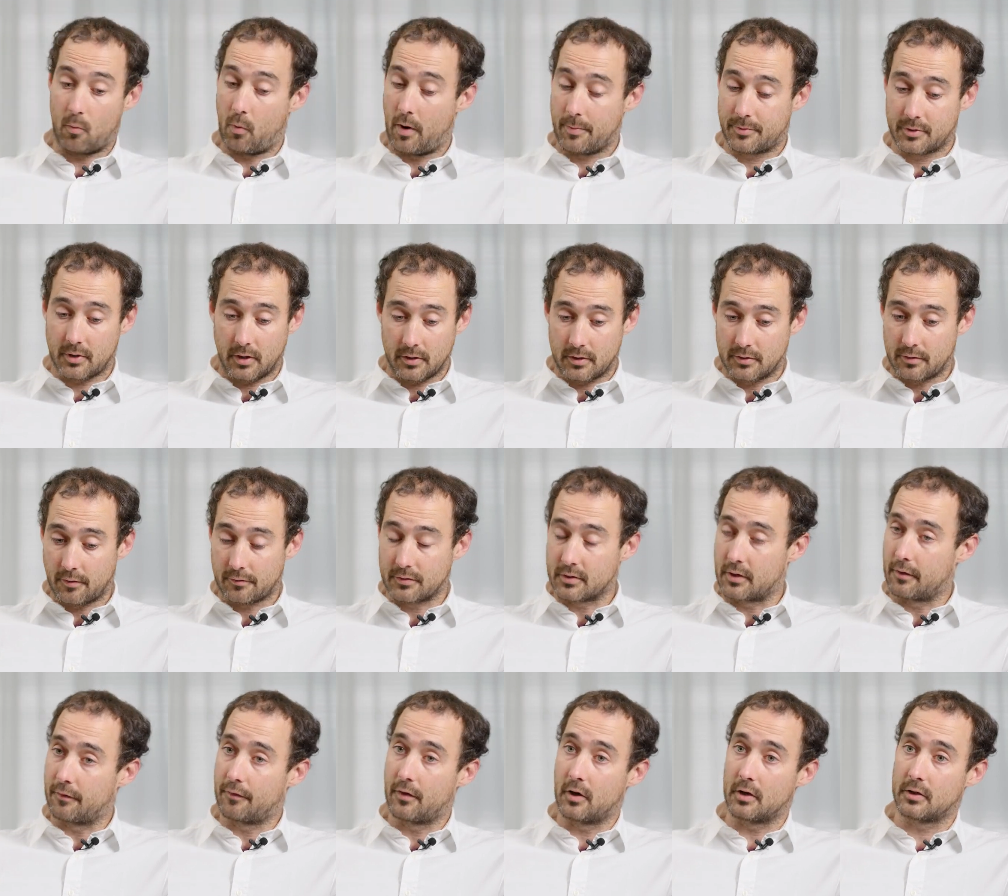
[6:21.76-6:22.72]
website is
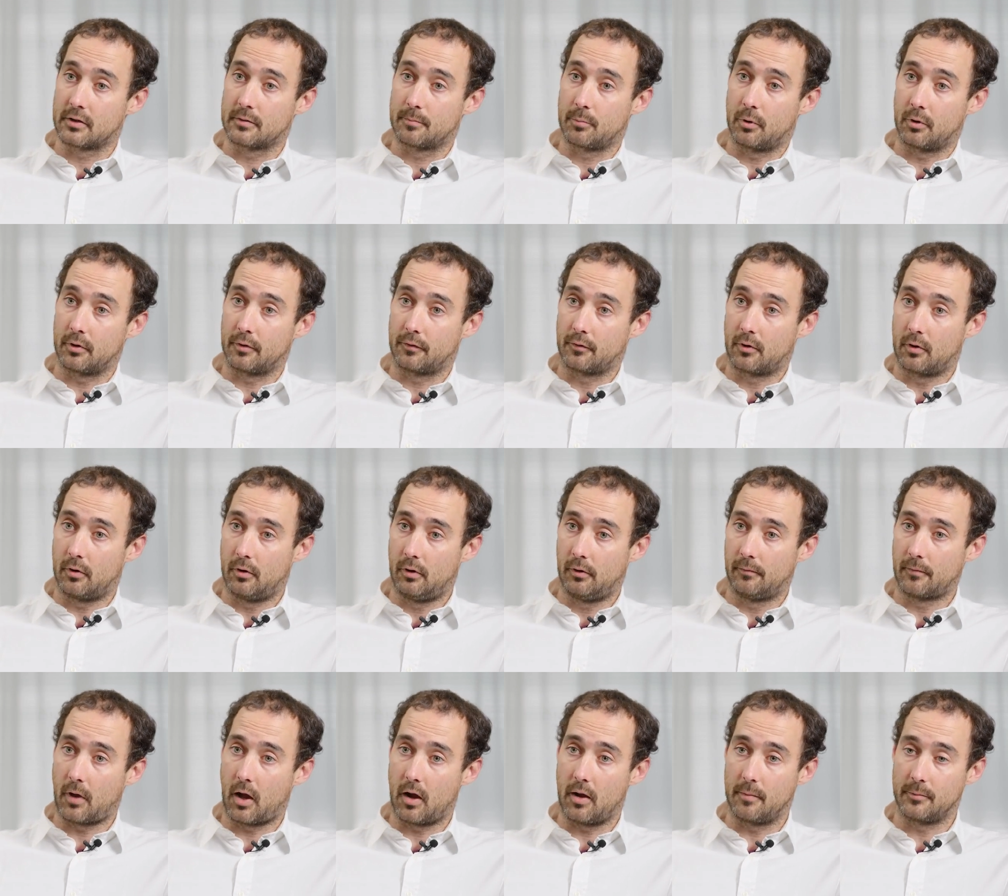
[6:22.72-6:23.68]
obviously first port of
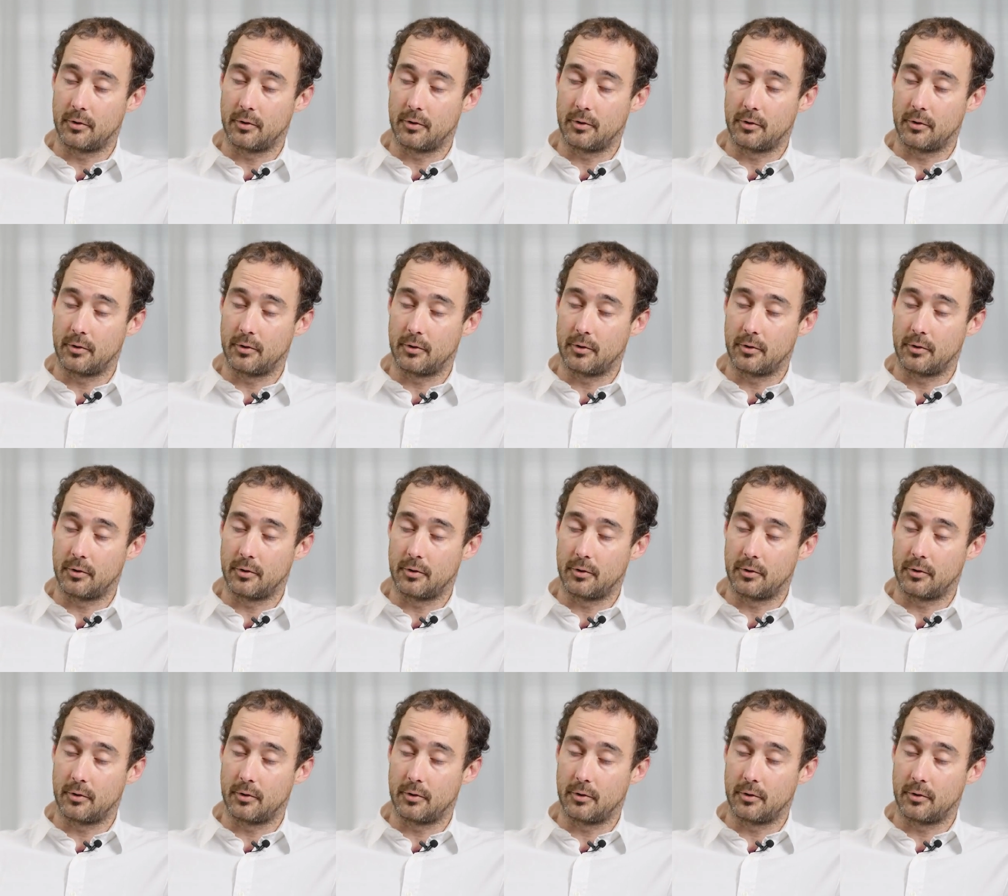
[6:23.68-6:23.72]
call.